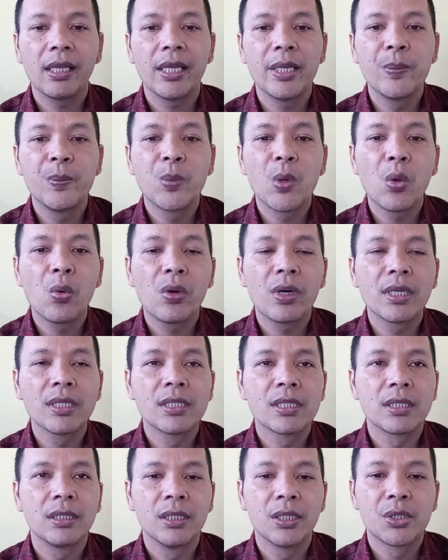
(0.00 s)
influence
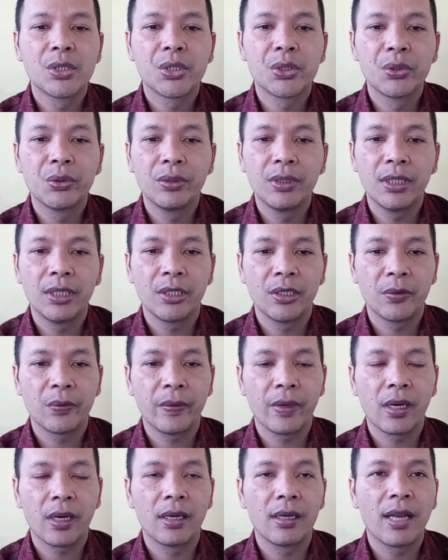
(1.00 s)
the student
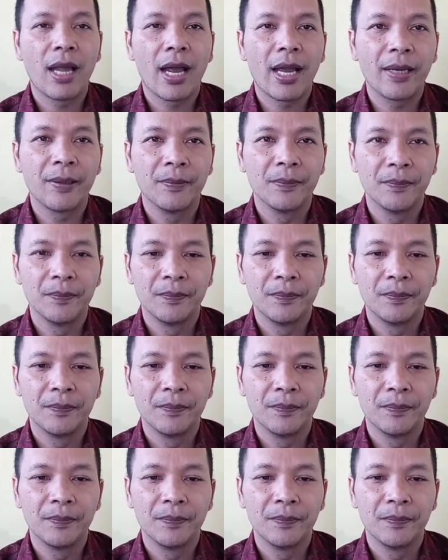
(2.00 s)
paradigm.